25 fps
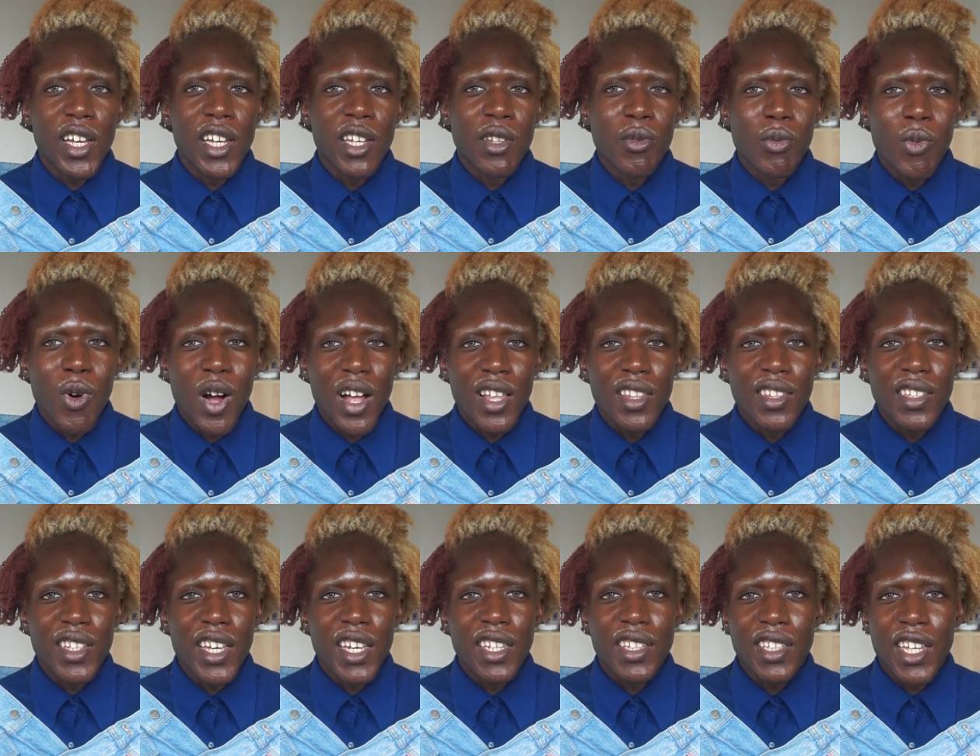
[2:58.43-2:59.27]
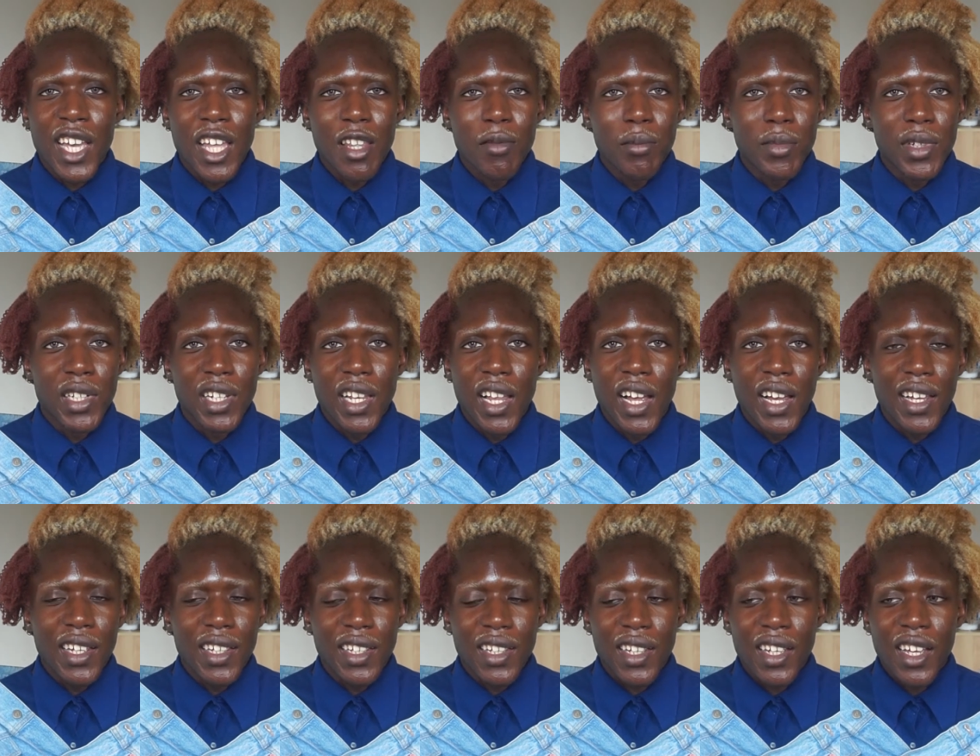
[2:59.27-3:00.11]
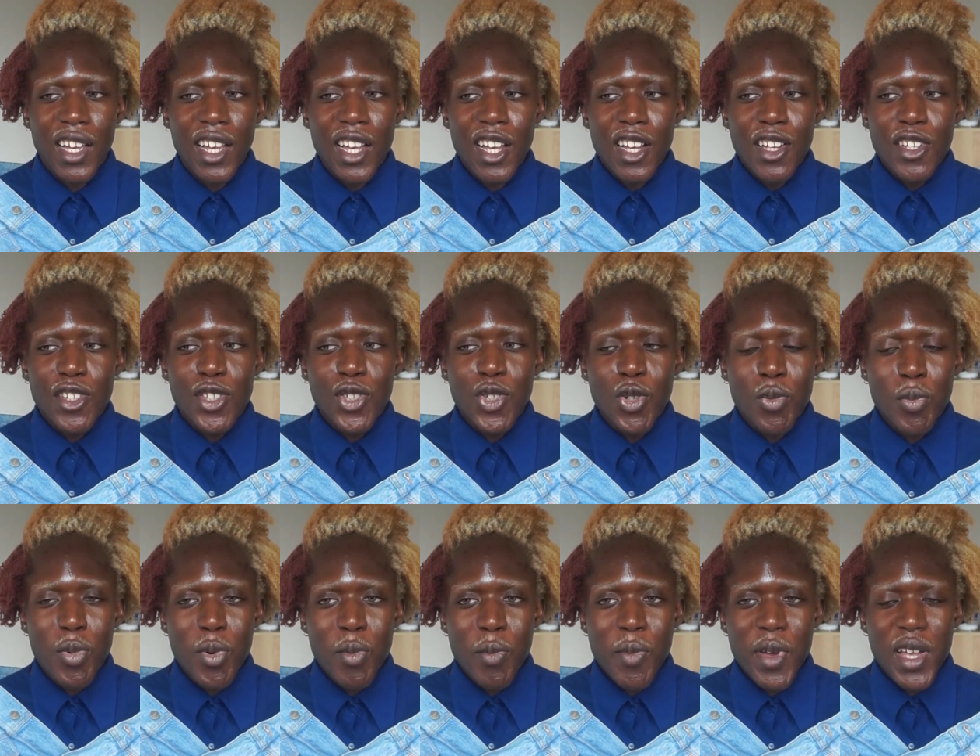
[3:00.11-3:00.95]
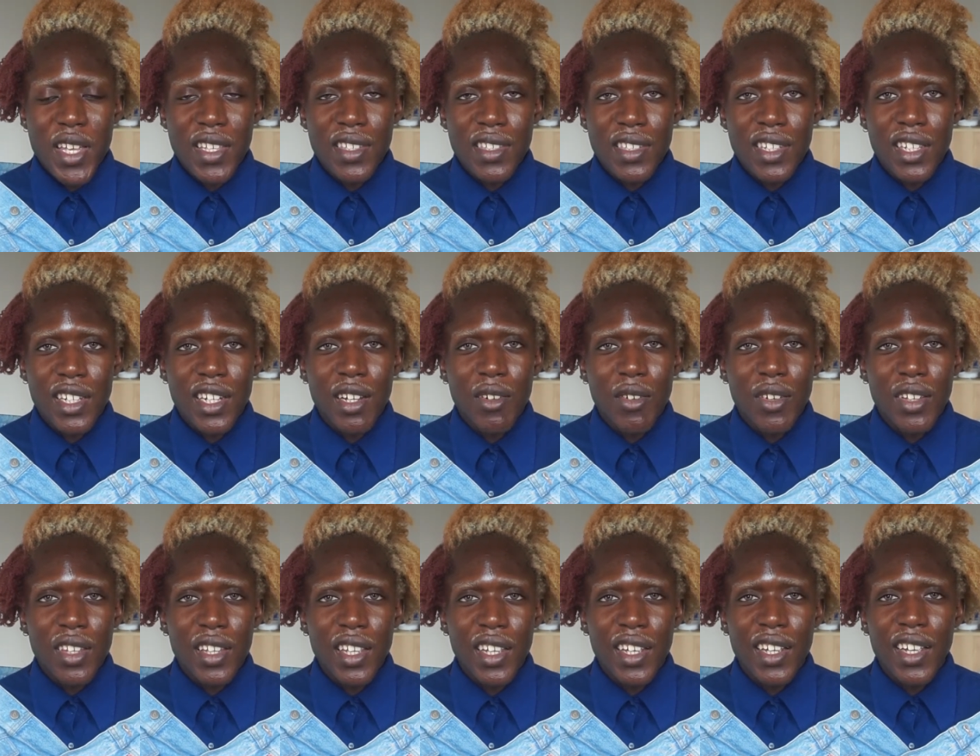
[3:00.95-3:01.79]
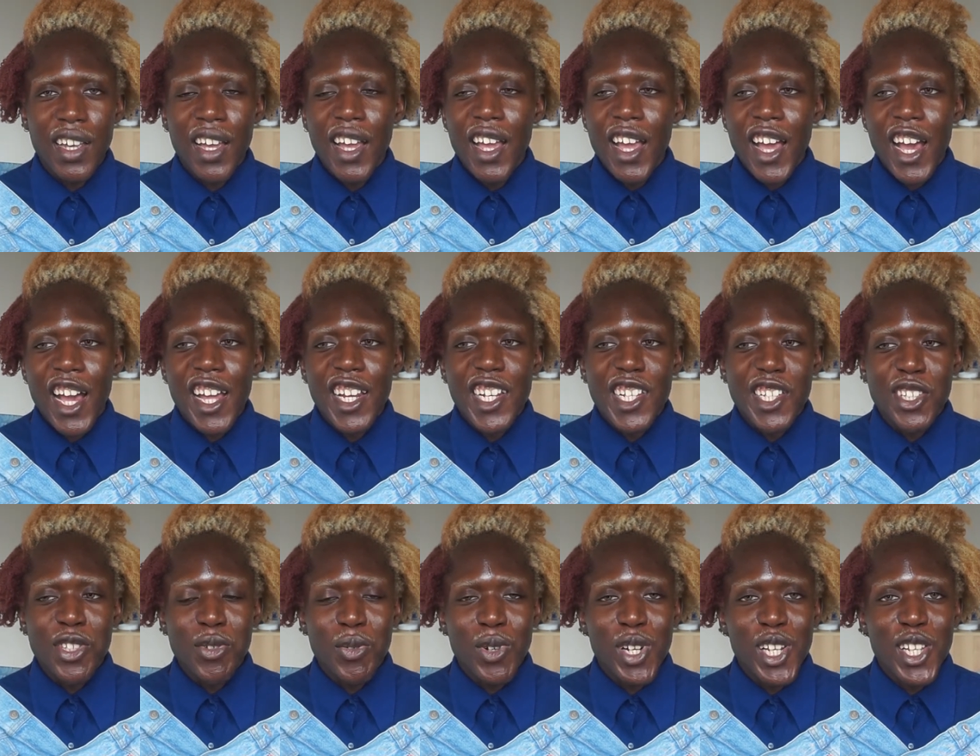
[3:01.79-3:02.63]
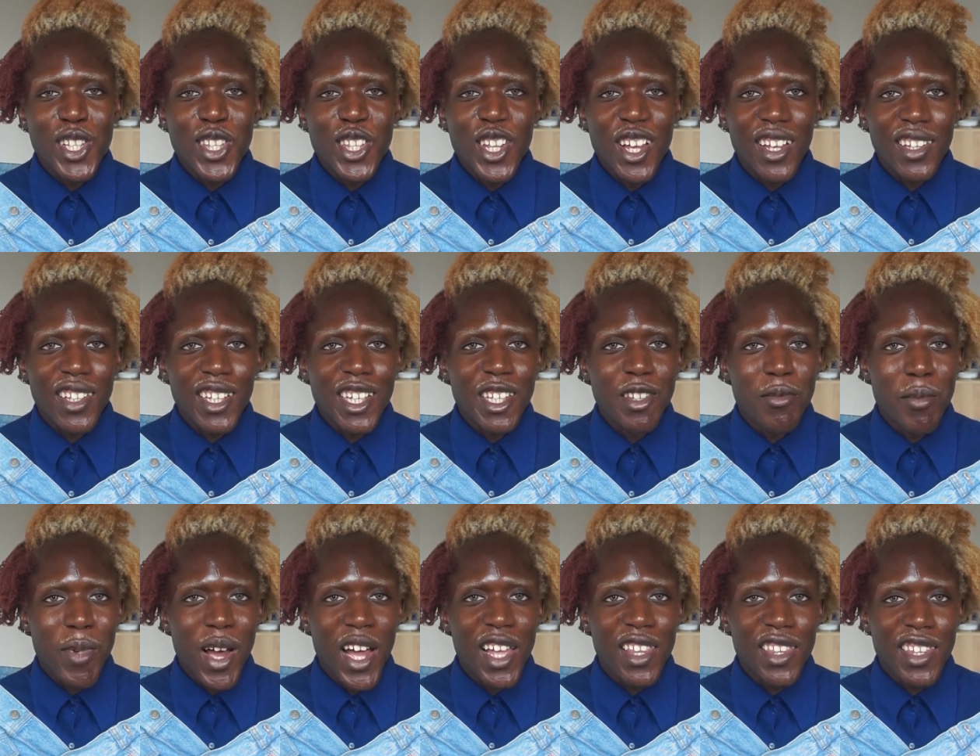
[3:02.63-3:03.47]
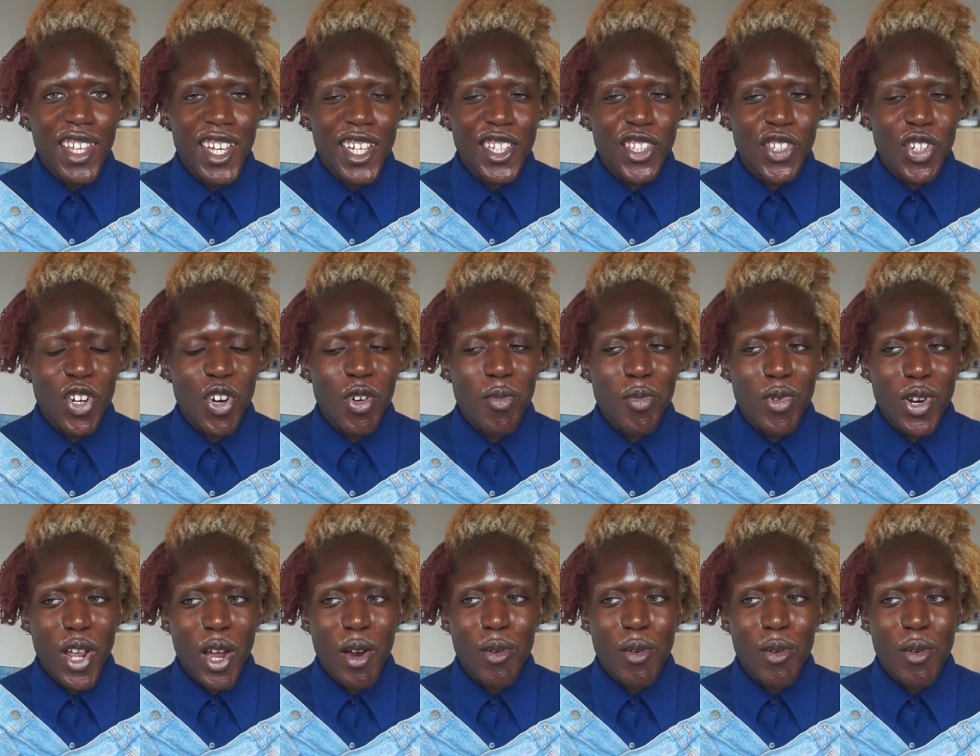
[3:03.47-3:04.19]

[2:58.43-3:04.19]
In one day it can be like super messy and everything, and it's really not in my nature, but I